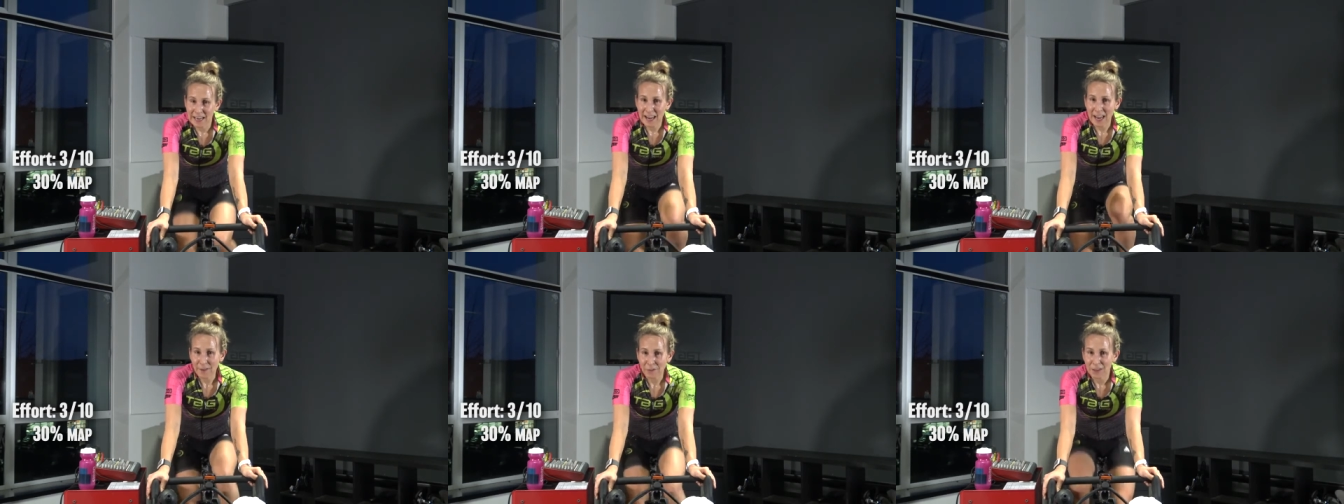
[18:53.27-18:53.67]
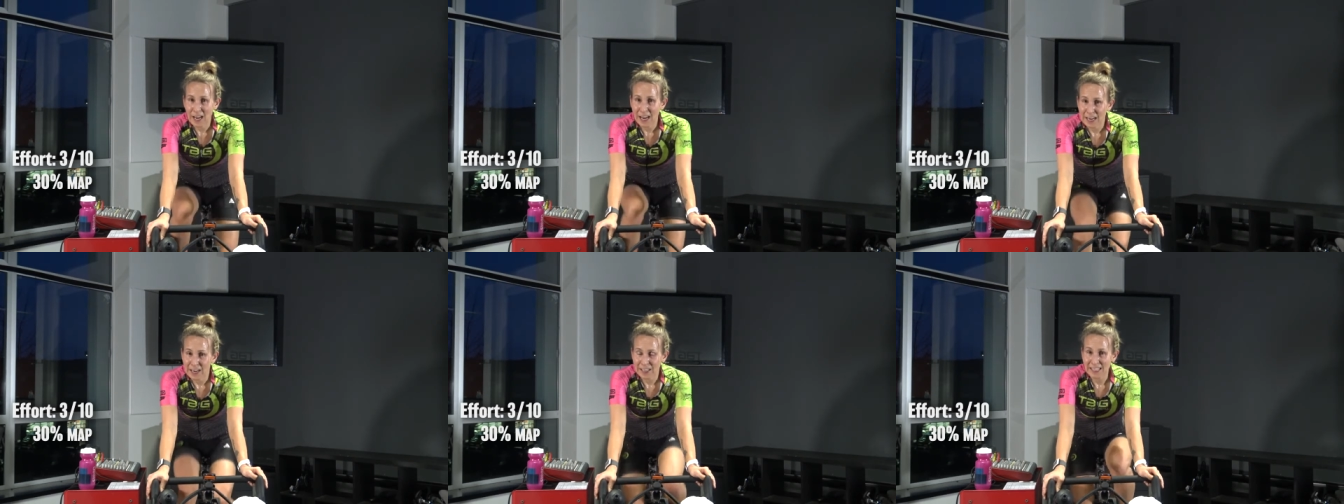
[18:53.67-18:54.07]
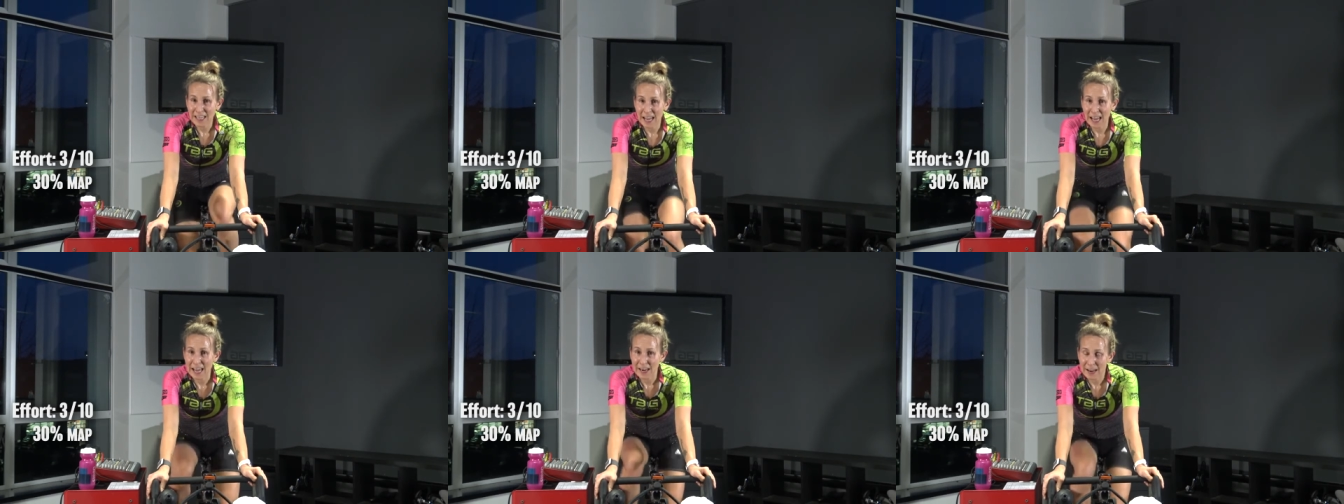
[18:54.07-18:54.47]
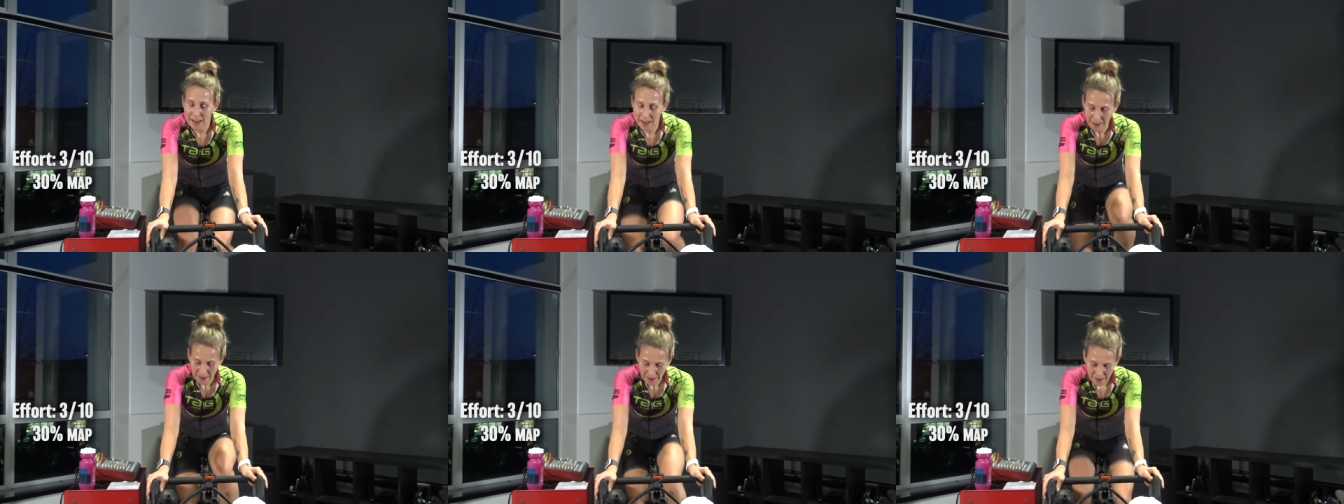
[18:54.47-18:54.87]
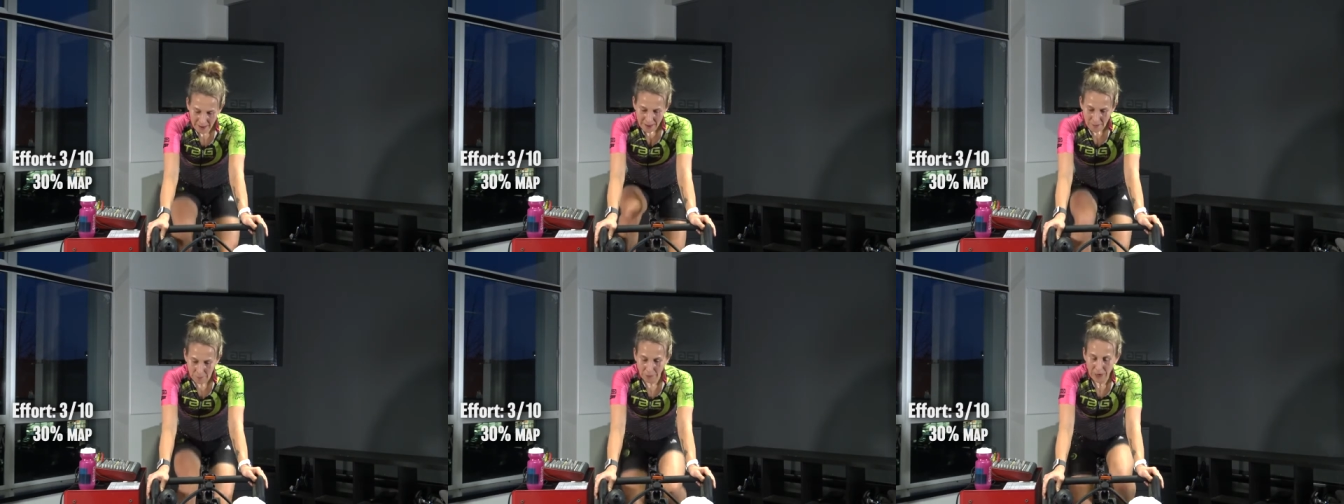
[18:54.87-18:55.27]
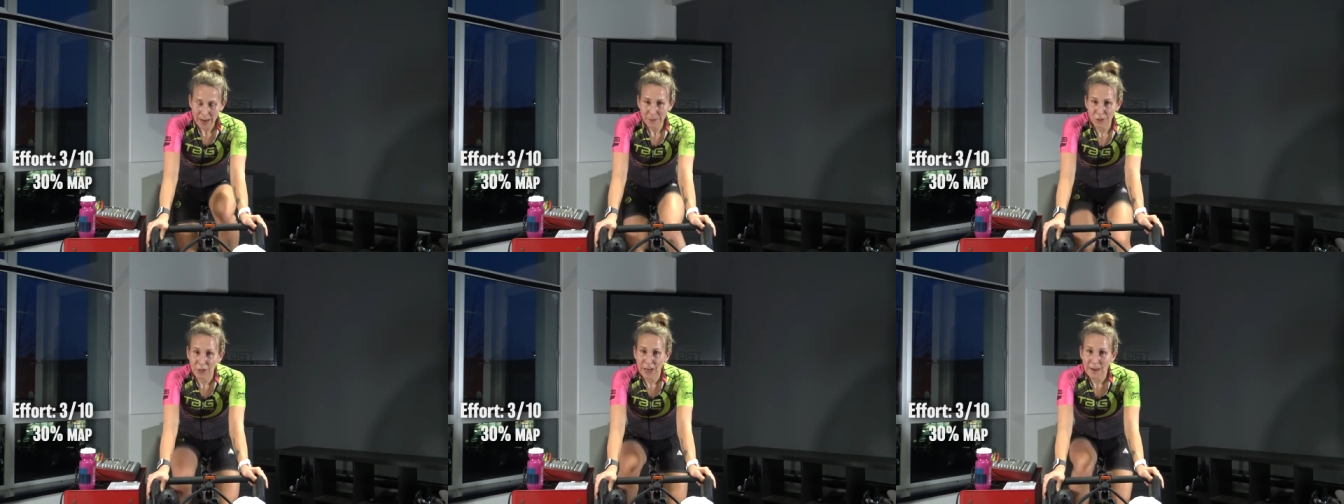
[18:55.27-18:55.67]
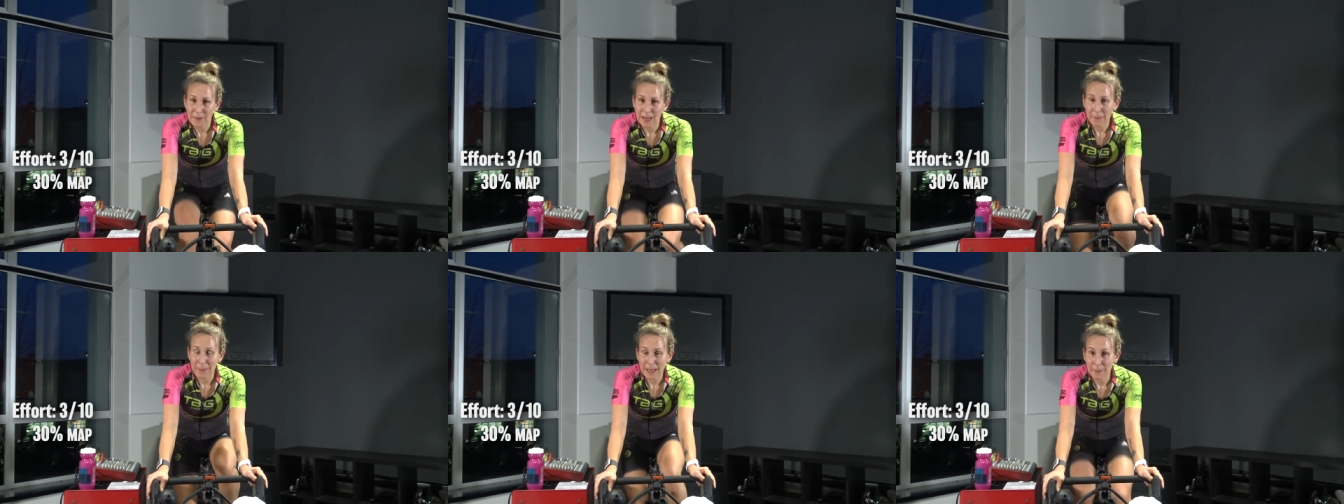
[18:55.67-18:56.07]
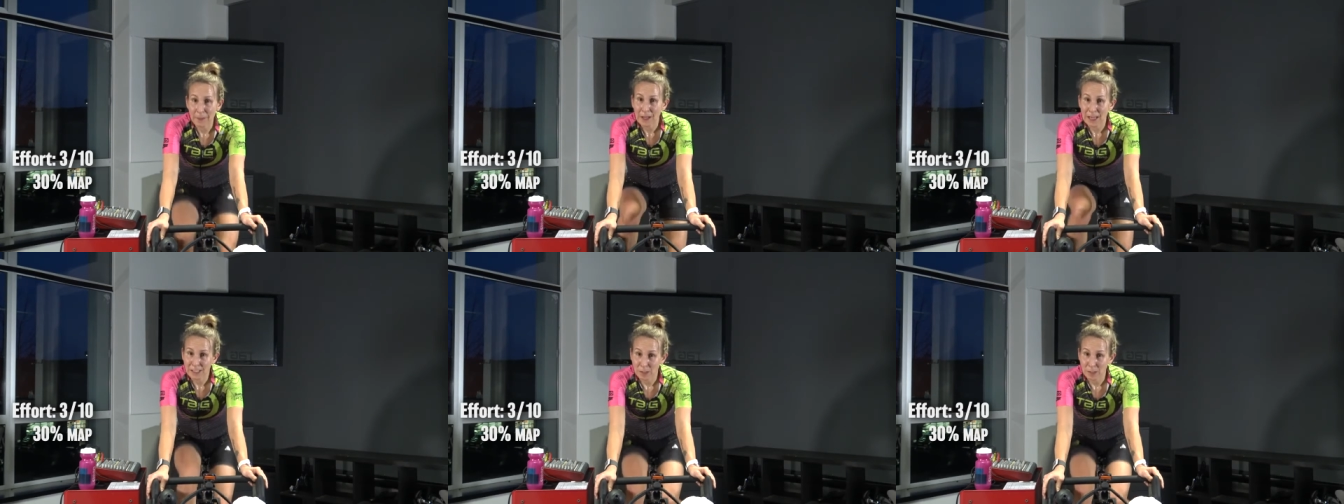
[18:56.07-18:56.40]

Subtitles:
8.5, 9 out of 10. Perhaps your MAP++.